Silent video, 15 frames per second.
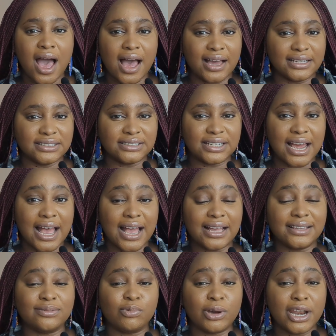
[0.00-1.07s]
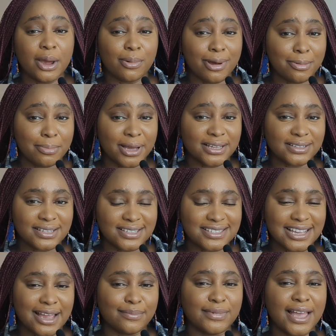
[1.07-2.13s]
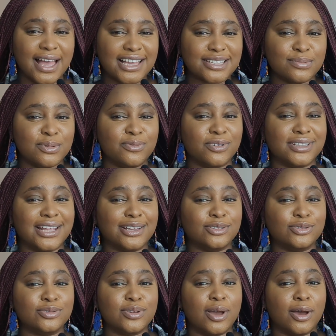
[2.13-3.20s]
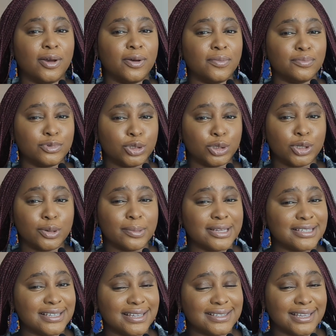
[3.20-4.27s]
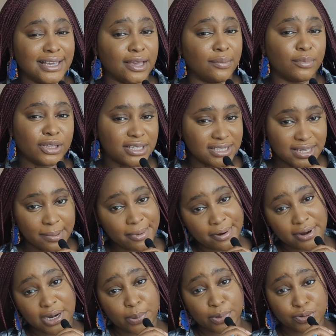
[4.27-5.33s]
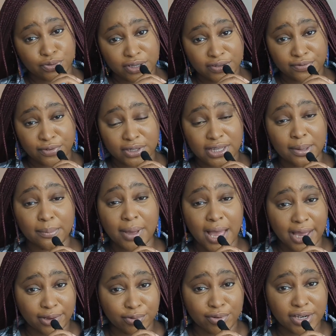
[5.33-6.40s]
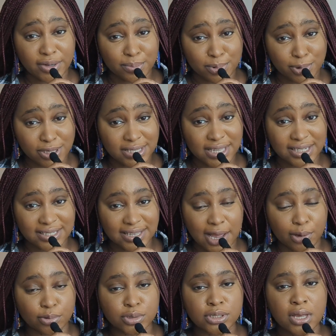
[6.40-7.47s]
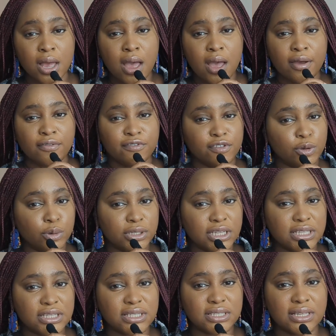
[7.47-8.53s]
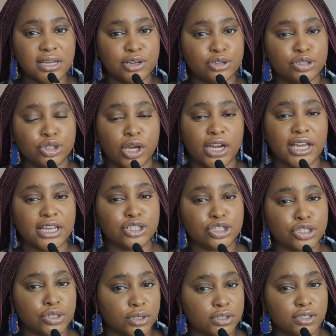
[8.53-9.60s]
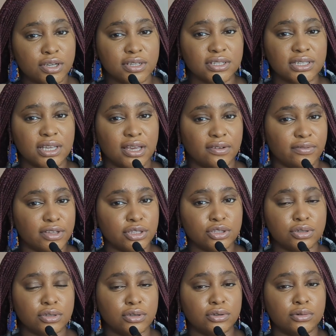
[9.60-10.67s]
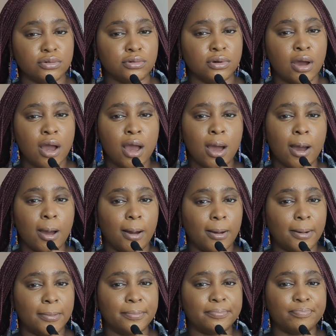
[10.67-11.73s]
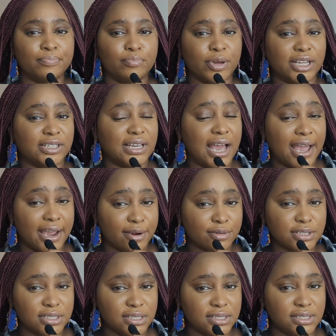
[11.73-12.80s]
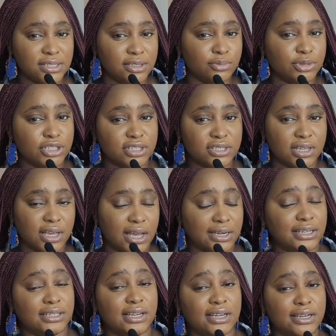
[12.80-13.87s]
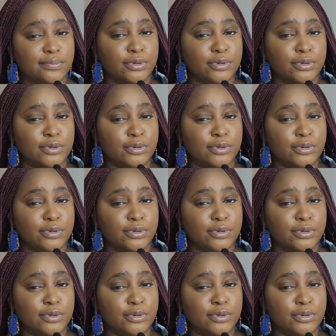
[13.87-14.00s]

And when I went back this time, they asked me for that document yet again, but this time around, I was ready for them. I had already printed it out, filled it. There are usually instructions given to you by the IRCC, which is the Canadian